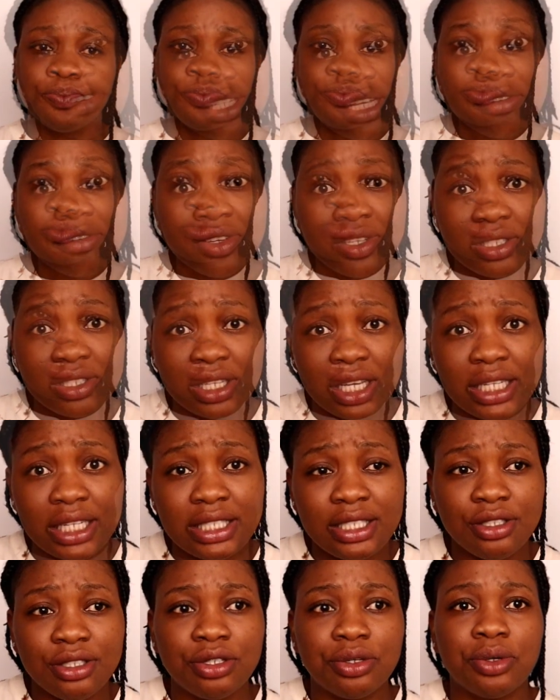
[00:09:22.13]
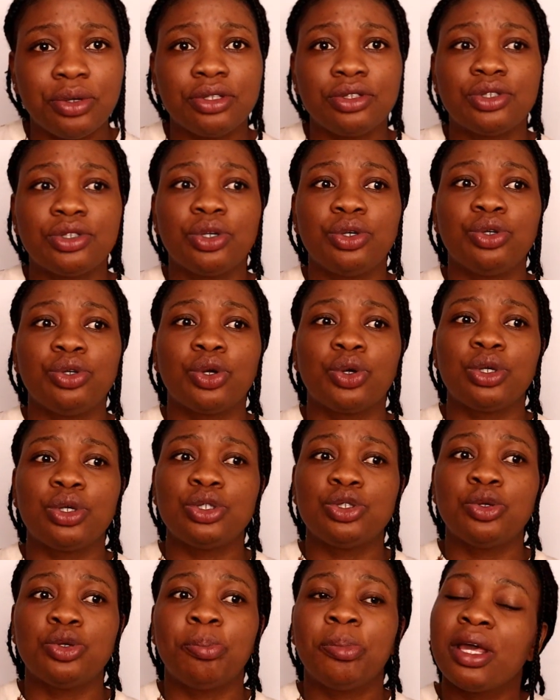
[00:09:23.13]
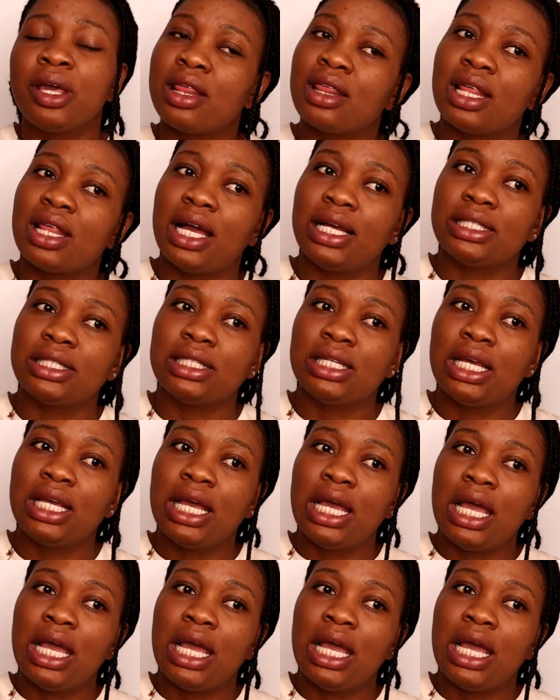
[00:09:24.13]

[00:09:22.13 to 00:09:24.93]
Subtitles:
The fee is 80 euros, so you're going to pay that,